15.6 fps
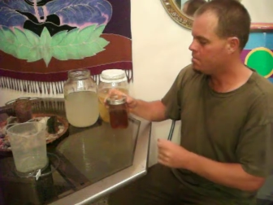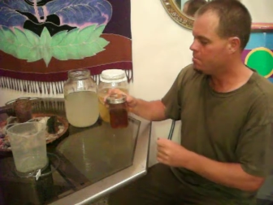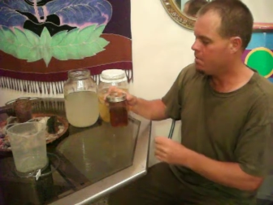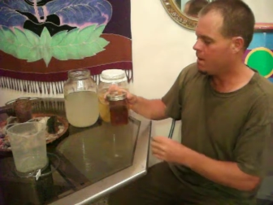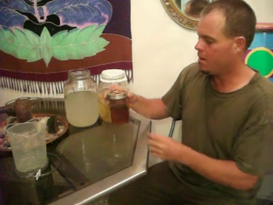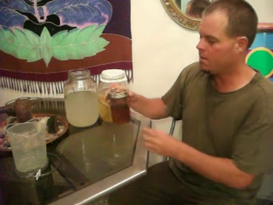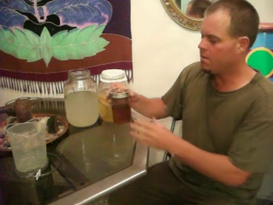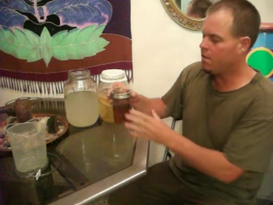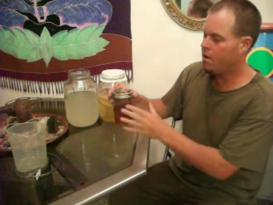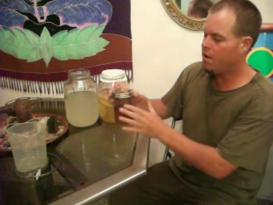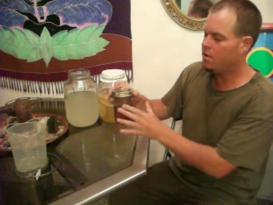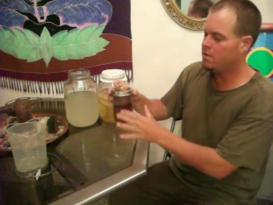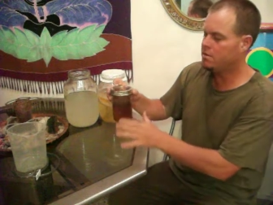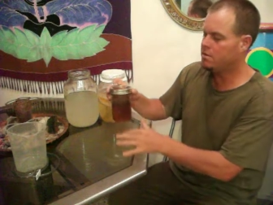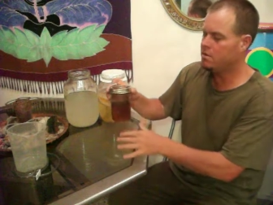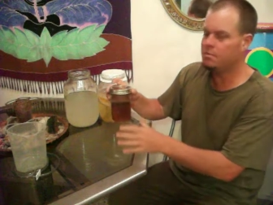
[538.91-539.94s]
my
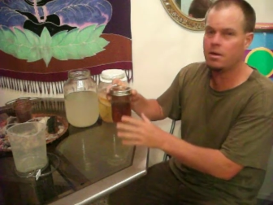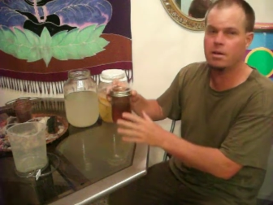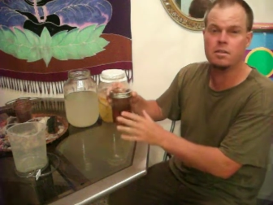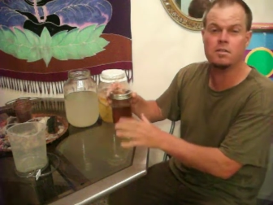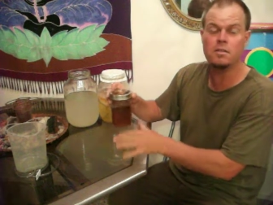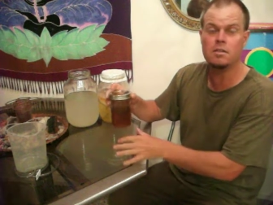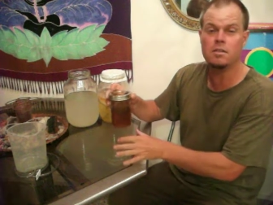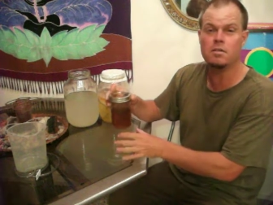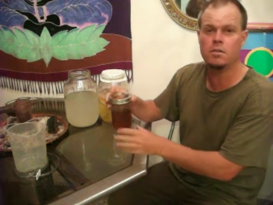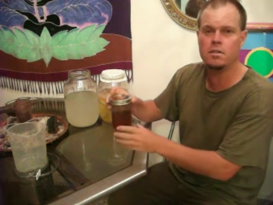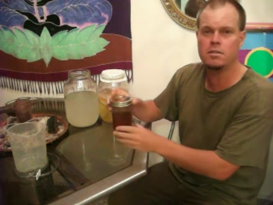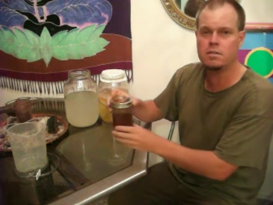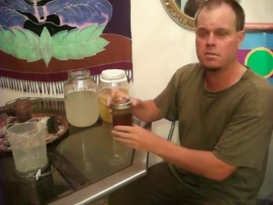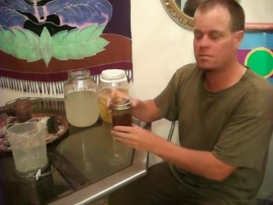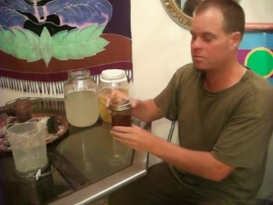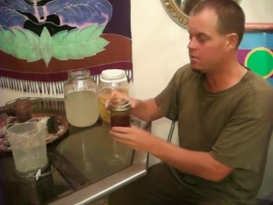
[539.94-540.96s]
knowledge and my
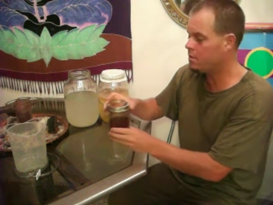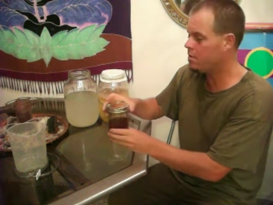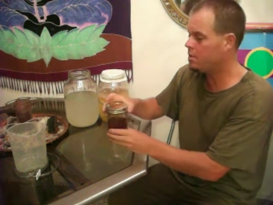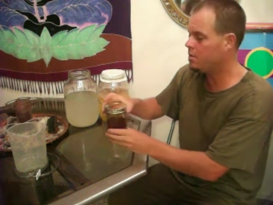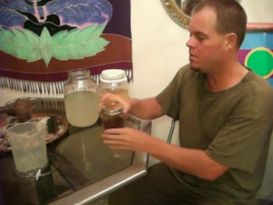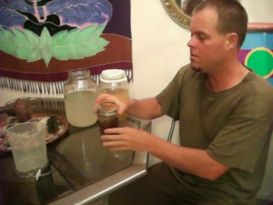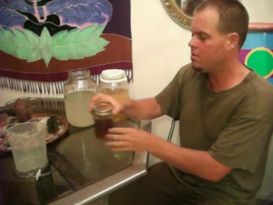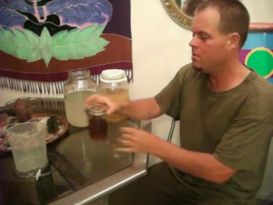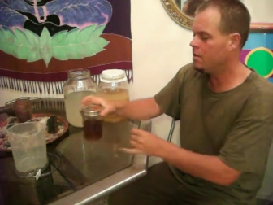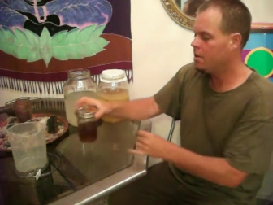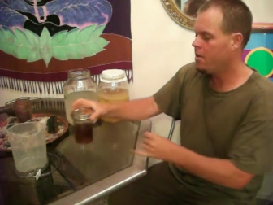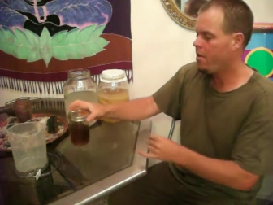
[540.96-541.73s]
secrets with you